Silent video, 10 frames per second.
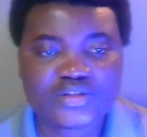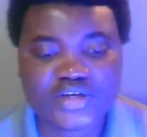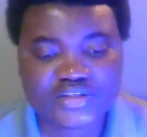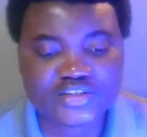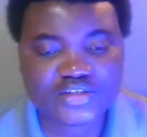
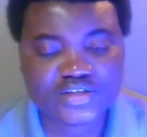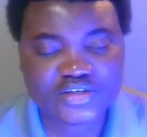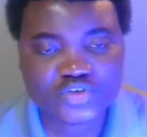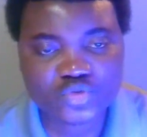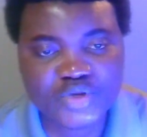that
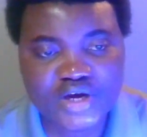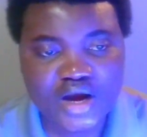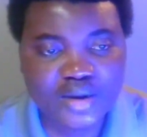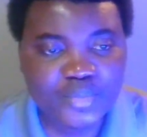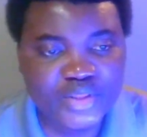it will be
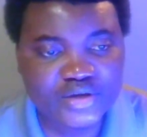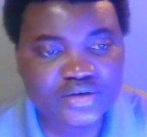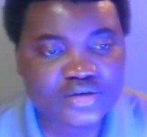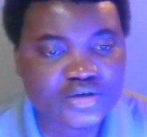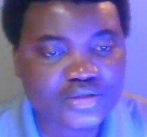
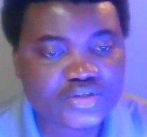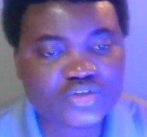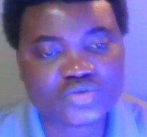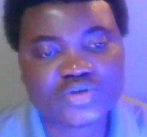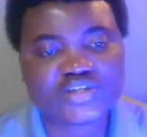happening
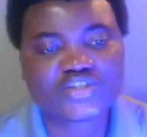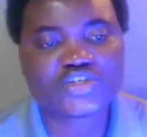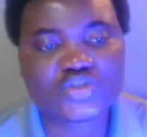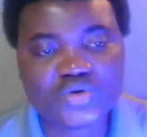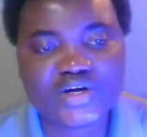so that
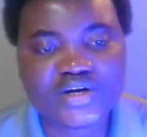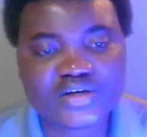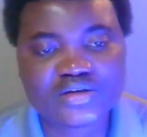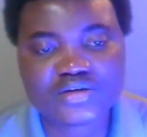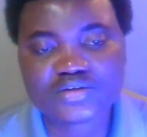you
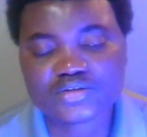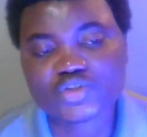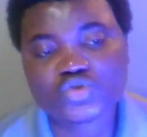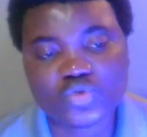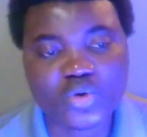can
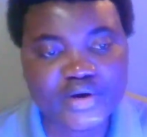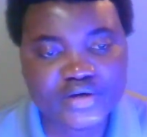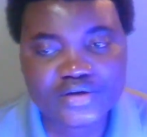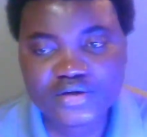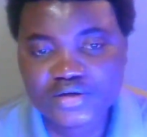
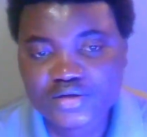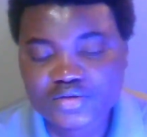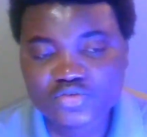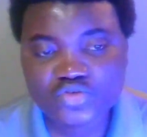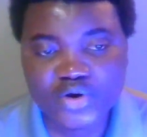join
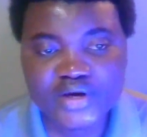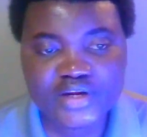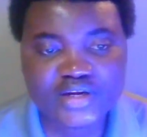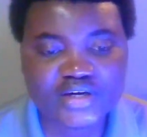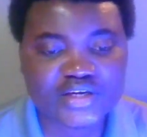
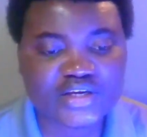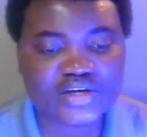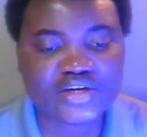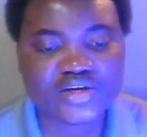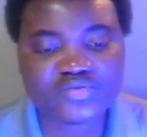in and
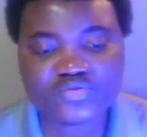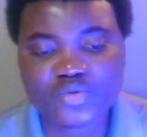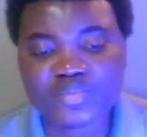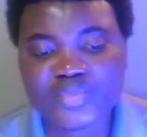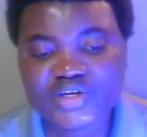get the
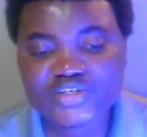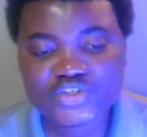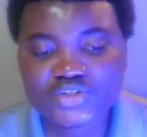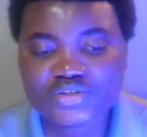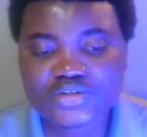
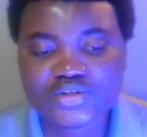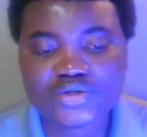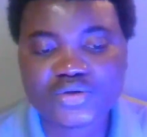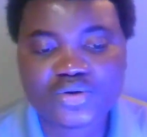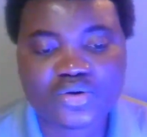information
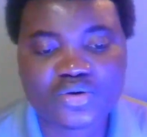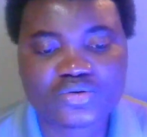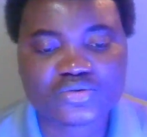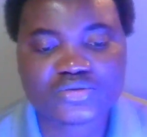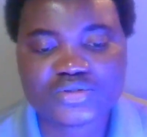
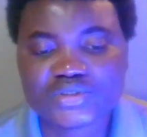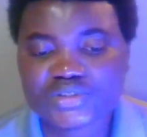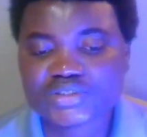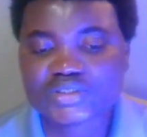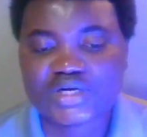on
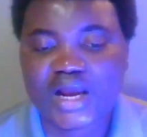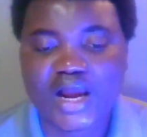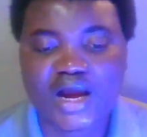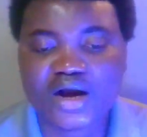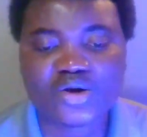
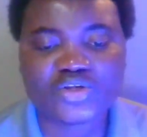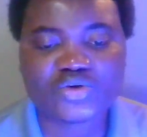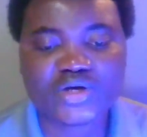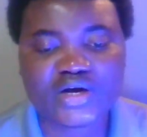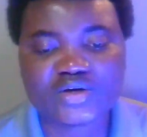how
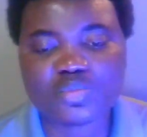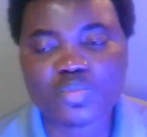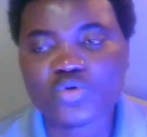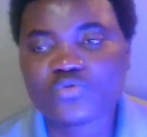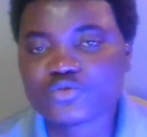you
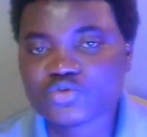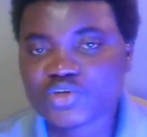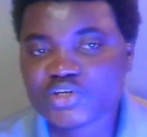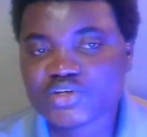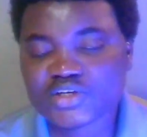can move to
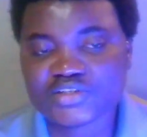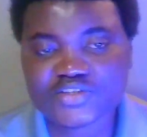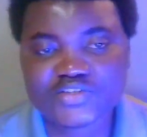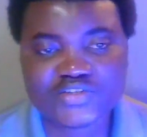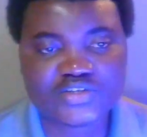the
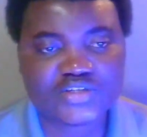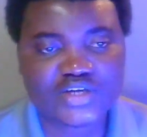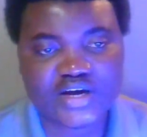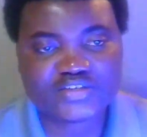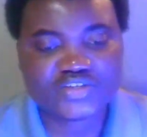United States
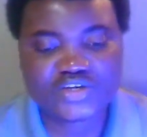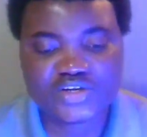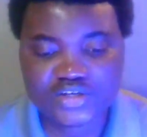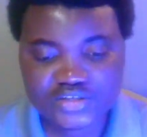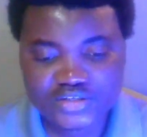as a
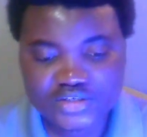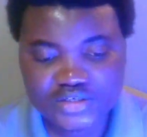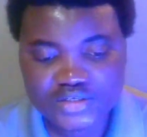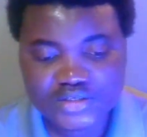nurse.